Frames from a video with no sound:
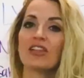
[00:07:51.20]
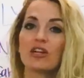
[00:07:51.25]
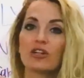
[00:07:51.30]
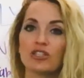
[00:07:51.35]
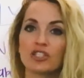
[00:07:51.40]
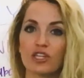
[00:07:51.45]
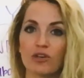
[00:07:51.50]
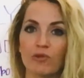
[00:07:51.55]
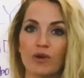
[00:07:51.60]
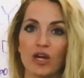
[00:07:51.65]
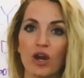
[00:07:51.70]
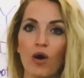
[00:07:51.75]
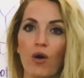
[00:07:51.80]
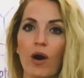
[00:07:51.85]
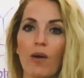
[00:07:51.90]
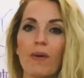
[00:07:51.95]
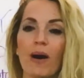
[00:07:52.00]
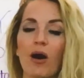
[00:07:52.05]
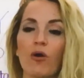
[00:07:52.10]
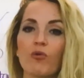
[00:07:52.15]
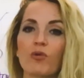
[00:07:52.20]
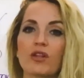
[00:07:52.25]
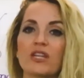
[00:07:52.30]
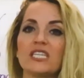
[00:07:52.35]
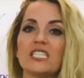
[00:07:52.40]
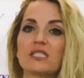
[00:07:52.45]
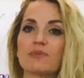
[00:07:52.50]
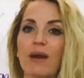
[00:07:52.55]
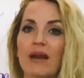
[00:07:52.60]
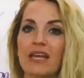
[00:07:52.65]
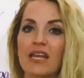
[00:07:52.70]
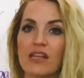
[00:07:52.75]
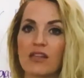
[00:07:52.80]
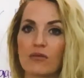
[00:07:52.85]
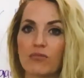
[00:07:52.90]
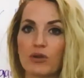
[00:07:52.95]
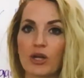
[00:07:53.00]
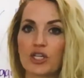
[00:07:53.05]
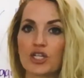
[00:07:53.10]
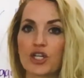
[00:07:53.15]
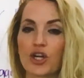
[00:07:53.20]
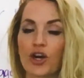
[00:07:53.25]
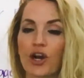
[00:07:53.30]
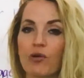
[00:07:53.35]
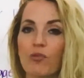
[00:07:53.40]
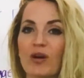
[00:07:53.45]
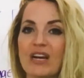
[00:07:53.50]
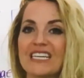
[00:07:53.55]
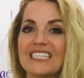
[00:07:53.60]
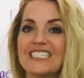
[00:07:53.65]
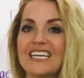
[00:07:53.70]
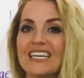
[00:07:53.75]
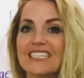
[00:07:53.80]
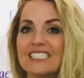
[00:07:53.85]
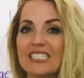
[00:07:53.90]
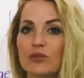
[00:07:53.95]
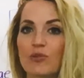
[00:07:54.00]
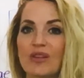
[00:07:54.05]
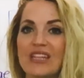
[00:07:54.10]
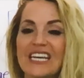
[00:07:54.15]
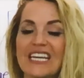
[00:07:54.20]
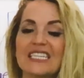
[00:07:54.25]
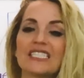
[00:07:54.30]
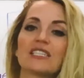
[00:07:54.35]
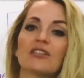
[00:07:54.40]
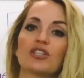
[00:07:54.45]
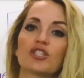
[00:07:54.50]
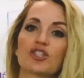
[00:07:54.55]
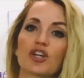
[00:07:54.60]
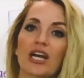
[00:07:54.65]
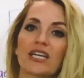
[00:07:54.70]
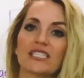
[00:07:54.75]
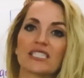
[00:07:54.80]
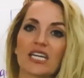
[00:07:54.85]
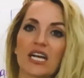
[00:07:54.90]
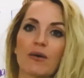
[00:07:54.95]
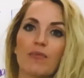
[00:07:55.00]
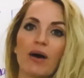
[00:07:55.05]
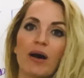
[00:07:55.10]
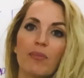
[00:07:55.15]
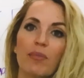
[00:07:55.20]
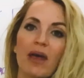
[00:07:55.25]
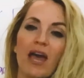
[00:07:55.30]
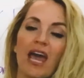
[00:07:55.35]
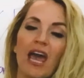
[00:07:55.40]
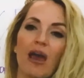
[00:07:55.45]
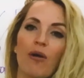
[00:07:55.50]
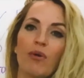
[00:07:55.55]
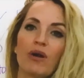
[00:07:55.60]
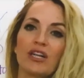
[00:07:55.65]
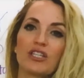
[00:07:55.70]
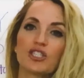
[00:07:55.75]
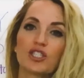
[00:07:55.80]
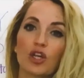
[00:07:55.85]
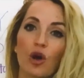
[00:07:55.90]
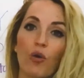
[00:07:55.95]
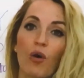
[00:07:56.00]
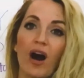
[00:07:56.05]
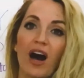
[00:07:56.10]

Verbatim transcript: Little did we know about really spiking the blood sugar. And what it does is when insulin tries to come up, when it's so